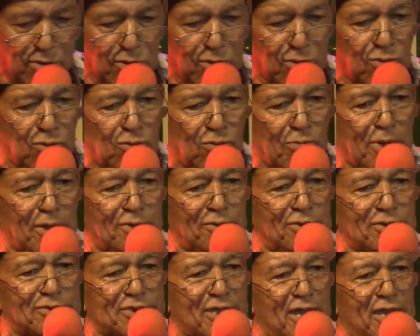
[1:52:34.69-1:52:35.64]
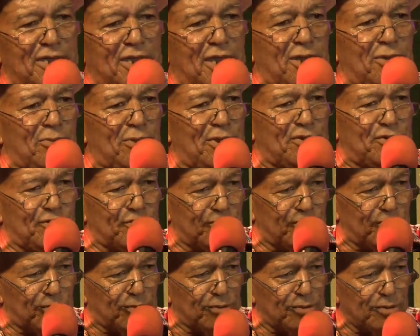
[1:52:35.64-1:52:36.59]
Woman residing with
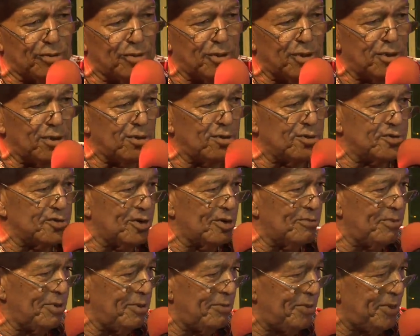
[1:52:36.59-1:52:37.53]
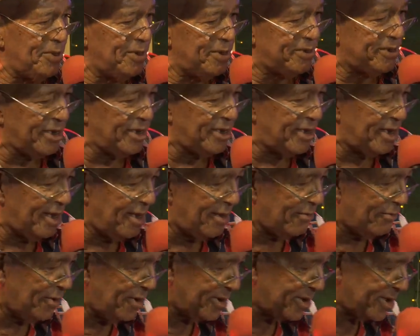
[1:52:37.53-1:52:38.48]
you, you should be beating them
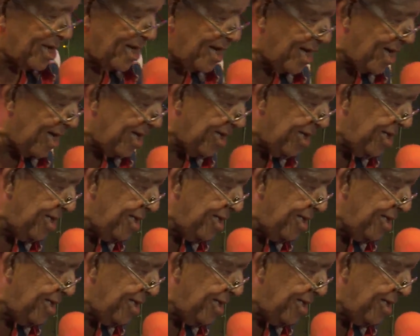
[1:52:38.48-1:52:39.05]
with a high